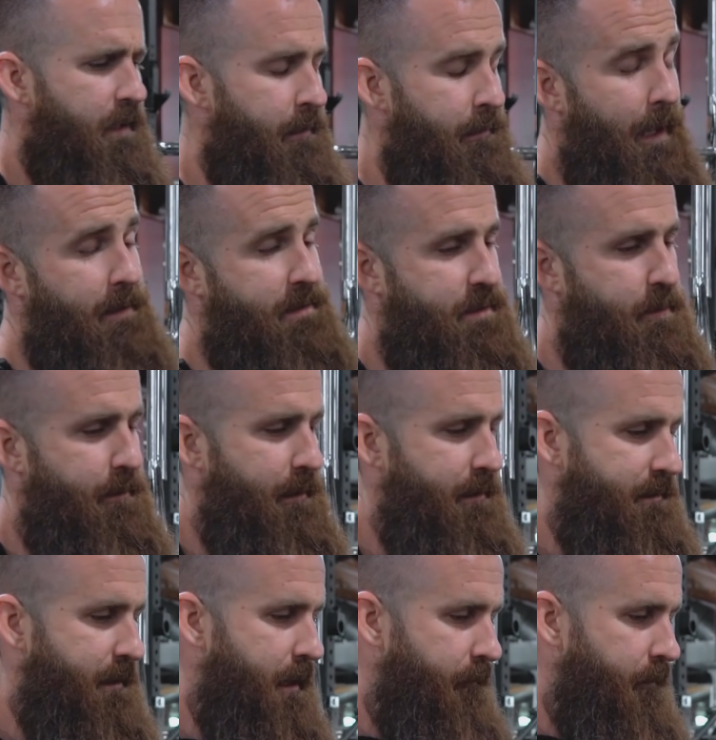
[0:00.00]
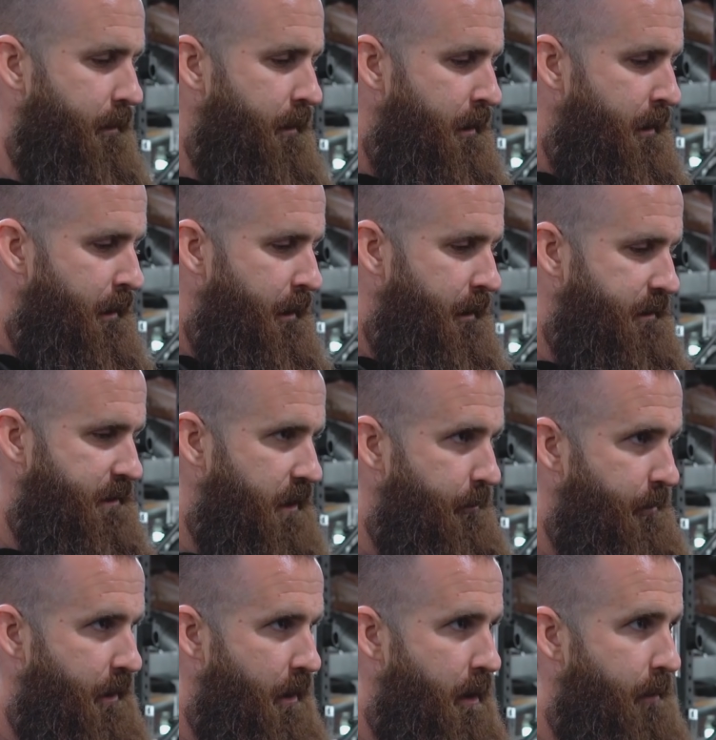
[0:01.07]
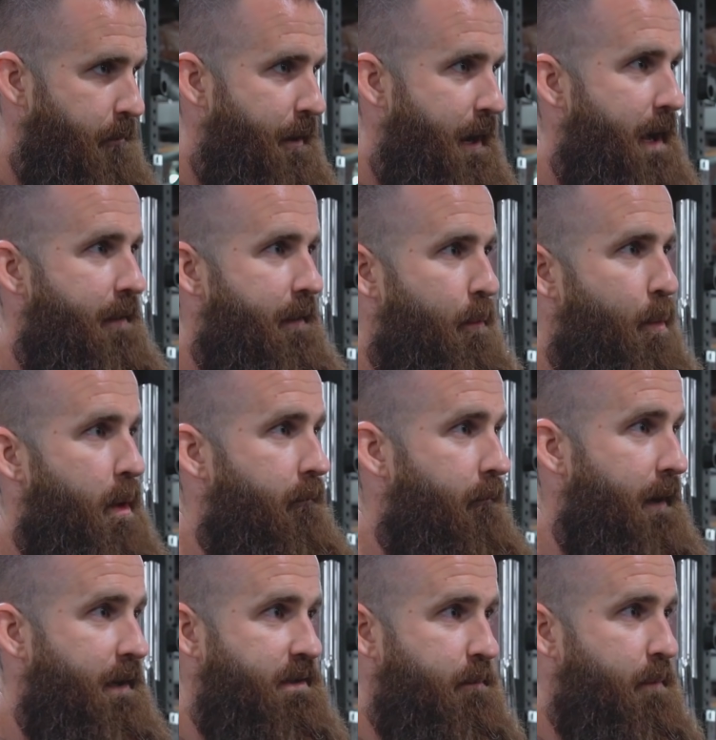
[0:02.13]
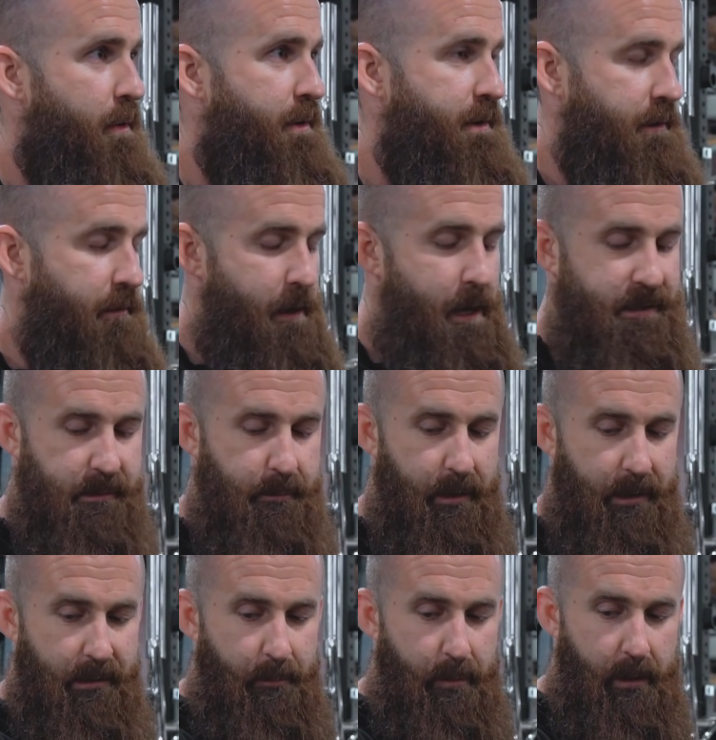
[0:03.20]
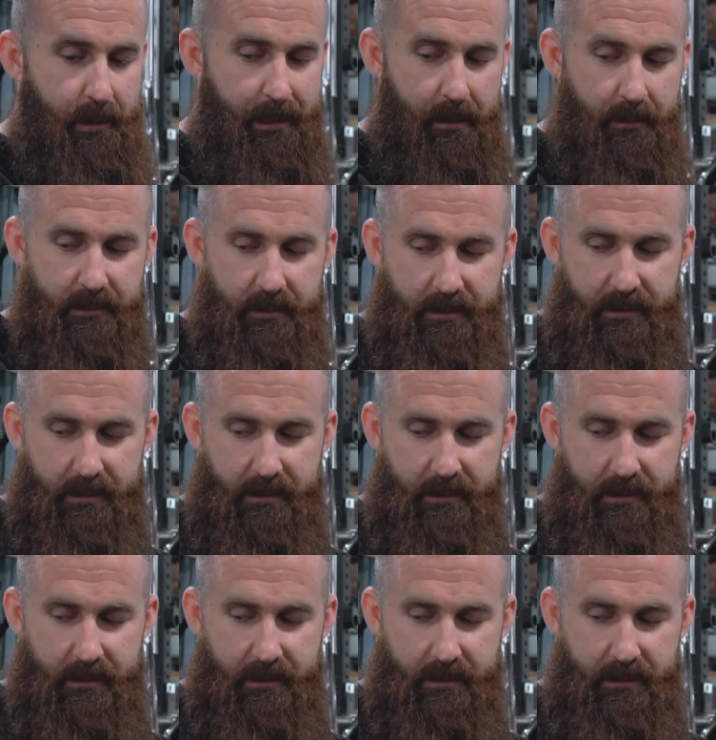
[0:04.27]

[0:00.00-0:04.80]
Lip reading: last two things to cover is going to be arm path and what range of motion you're actually bringing the bar down to.